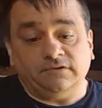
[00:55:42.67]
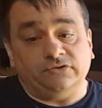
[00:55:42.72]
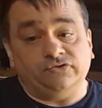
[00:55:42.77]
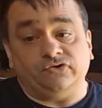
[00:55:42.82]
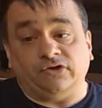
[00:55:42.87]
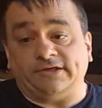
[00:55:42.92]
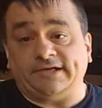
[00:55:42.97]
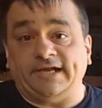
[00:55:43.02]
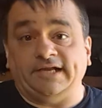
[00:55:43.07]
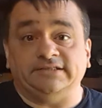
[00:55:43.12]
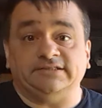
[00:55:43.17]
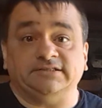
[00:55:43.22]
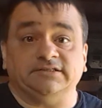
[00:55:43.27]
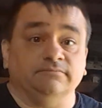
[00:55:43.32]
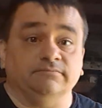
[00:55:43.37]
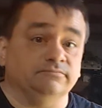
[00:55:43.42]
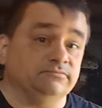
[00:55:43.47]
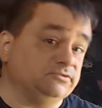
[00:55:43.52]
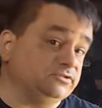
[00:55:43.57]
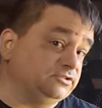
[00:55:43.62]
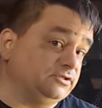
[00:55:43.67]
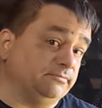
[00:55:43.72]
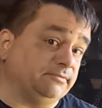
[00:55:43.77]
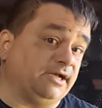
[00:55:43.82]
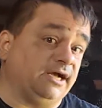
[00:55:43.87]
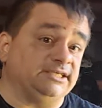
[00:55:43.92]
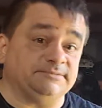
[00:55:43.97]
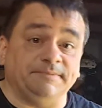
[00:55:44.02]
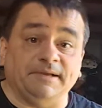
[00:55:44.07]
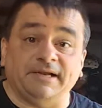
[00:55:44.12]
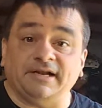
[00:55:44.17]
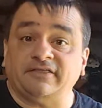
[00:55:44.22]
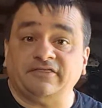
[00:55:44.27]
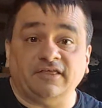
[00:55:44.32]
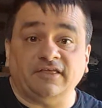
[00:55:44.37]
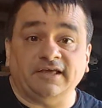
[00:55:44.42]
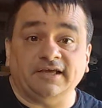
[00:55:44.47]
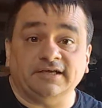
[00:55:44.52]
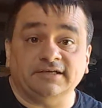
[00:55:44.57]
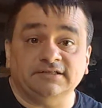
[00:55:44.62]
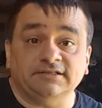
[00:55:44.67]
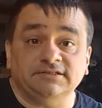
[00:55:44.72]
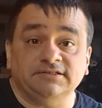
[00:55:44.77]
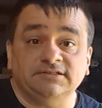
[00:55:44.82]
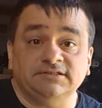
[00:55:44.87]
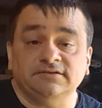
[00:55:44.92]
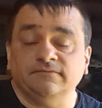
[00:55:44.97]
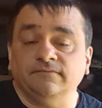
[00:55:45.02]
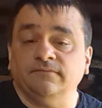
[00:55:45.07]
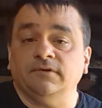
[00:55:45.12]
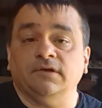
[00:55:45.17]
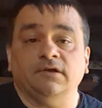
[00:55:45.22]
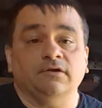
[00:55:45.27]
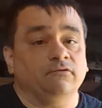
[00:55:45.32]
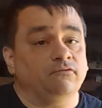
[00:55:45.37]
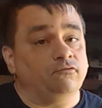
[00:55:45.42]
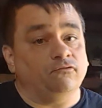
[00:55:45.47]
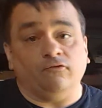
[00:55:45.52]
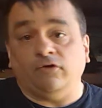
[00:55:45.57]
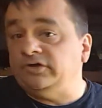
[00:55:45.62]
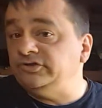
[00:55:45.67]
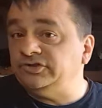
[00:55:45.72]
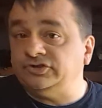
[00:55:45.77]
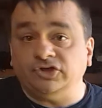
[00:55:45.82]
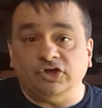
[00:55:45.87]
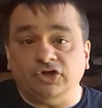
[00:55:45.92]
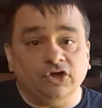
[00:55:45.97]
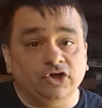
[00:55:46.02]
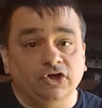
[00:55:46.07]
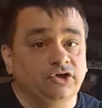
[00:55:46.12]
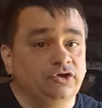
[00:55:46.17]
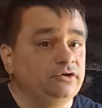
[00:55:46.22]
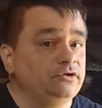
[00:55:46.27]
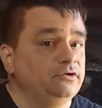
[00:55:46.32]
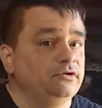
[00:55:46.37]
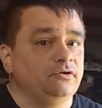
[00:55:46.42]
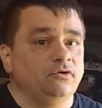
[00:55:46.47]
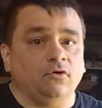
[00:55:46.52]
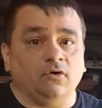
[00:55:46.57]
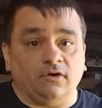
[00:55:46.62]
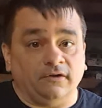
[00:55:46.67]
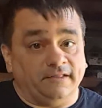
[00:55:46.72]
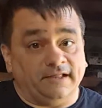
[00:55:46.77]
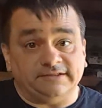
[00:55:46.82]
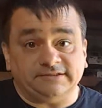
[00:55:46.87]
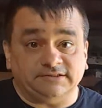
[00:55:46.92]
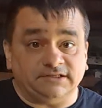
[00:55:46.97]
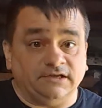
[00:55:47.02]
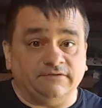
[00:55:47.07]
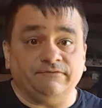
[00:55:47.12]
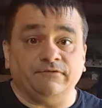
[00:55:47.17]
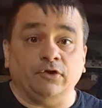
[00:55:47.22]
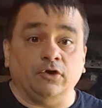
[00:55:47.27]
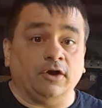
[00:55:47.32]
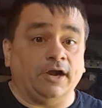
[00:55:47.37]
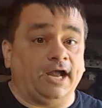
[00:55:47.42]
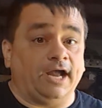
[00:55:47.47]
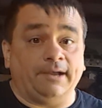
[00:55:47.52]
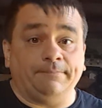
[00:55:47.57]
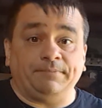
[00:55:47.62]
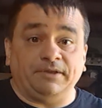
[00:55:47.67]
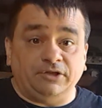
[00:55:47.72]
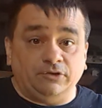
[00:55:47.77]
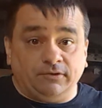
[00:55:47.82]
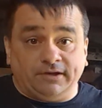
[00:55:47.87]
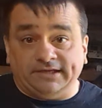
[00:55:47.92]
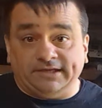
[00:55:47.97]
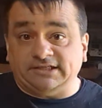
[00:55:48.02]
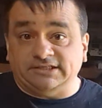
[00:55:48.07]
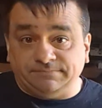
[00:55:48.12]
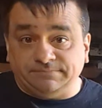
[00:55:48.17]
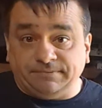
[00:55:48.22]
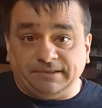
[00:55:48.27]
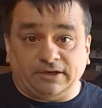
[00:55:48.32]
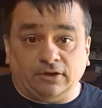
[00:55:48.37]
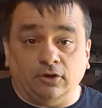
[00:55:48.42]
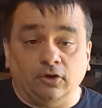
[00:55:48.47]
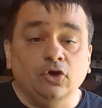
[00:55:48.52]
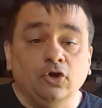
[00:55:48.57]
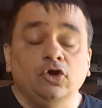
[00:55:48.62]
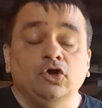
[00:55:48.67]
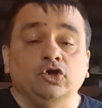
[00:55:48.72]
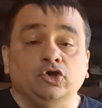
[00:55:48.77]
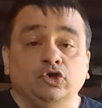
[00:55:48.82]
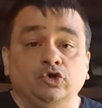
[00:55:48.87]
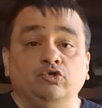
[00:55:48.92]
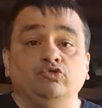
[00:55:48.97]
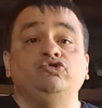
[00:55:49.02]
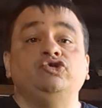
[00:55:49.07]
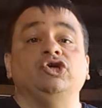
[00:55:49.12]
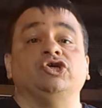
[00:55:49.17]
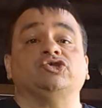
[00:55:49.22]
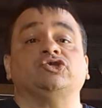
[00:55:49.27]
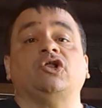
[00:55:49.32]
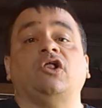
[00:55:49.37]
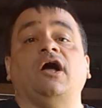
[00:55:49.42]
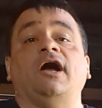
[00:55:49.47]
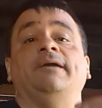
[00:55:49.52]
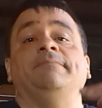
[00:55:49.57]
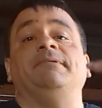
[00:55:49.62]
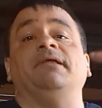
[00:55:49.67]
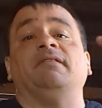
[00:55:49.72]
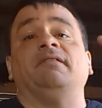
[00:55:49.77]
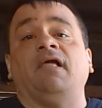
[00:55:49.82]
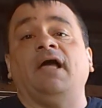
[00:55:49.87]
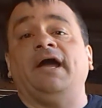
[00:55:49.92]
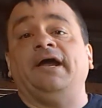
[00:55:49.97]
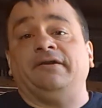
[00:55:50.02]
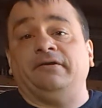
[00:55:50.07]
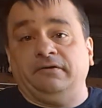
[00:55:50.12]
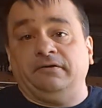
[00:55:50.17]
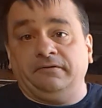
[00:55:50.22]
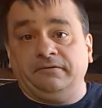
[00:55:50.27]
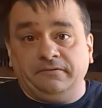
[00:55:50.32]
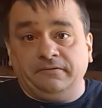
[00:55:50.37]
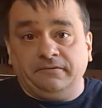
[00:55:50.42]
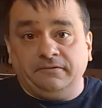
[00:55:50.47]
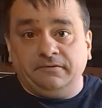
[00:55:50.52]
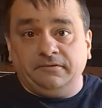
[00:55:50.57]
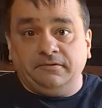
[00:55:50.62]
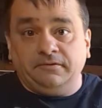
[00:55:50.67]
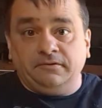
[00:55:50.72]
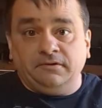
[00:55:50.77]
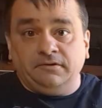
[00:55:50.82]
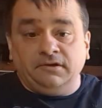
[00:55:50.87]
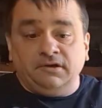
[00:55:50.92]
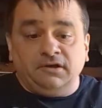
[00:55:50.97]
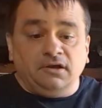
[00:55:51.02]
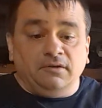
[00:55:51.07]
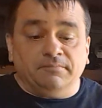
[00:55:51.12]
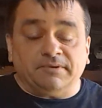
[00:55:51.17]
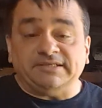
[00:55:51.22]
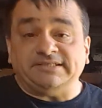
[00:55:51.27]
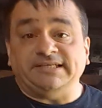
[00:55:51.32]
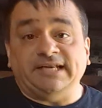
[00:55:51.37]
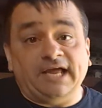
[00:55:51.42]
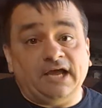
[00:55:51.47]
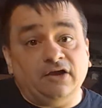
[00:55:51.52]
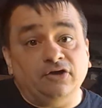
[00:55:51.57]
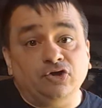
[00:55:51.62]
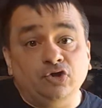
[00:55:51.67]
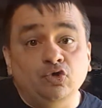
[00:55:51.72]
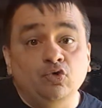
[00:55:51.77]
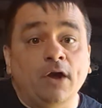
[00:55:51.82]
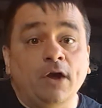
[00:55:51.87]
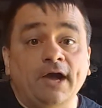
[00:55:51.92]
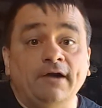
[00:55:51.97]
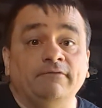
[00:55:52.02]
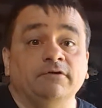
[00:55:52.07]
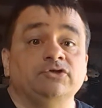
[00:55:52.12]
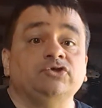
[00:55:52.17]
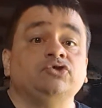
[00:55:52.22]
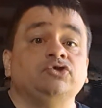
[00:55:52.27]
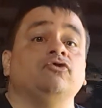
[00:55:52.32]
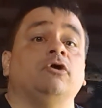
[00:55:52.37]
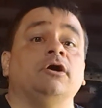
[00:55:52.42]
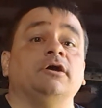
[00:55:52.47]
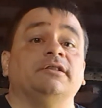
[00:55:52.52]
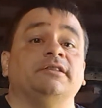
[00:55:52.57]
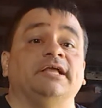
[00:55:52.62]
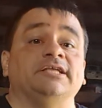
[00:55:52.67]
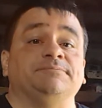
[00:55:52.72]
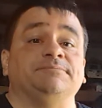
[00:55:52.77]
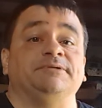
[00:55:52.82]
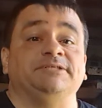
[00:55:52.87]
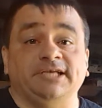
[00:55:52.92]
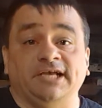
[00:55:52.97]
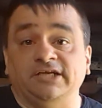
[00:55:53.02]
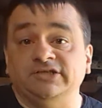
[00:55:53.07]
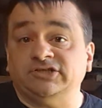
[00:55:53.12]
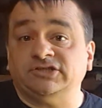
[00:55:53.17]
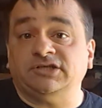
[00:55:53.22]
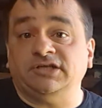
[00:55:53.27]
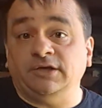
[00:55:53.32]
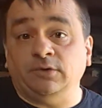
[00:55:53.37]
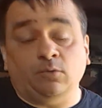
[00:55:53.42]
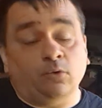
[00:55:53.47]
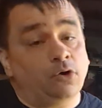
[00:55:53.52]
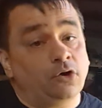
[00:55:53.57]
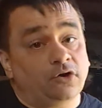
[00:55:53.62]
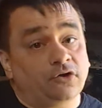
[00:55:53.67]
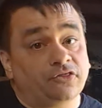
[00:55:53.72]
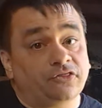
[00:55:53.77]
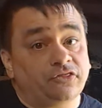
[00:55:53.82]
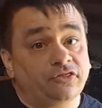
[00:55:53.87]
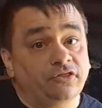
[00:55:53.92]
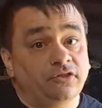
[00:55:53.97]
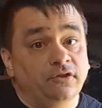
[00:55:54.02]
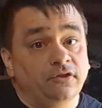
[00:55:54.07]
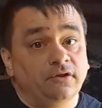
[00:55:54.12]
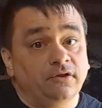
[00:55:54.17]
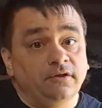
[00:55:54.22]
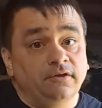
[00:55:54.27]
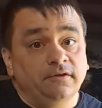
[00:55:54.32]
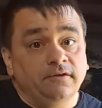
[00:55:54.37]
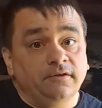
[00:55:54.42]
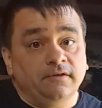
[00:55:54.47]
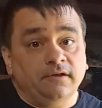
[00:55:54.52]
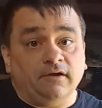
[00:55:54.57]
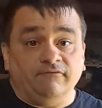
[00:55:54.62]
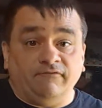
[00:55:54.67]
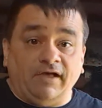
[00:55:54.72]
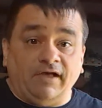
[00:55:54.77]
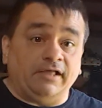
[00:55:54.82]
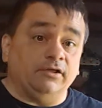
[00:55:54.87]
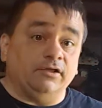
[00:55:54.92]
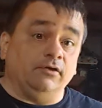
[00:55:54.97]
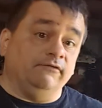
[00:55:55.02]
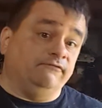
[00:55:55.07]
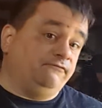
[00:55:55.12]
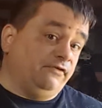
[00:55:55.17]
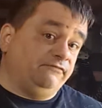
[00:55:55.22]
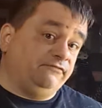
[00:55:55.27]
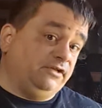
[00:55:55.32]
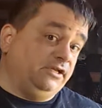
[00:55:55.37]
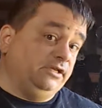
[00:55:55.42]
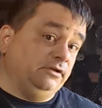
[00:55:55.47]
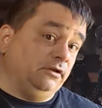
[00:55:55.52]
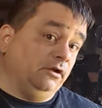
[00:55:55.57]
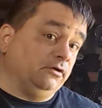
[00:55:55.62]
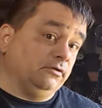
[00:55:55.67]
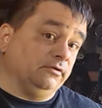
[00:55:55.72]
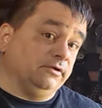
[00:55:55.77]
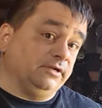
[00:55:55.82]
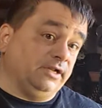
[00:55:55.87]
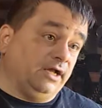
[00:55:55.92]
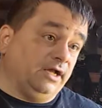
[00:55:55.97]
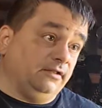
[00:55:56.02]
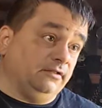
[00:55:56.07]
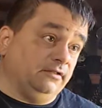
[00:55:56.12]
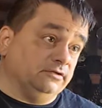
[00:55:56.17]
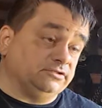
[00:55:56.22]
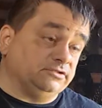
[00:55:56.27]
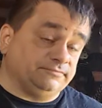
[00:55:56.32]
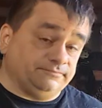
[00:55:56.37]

The truck had some cosmetic things, runs good, all that stuff. You're happy. You got this bigger. You just climbed a ladder because now you have a truck that's potentially worth a value of $1,500.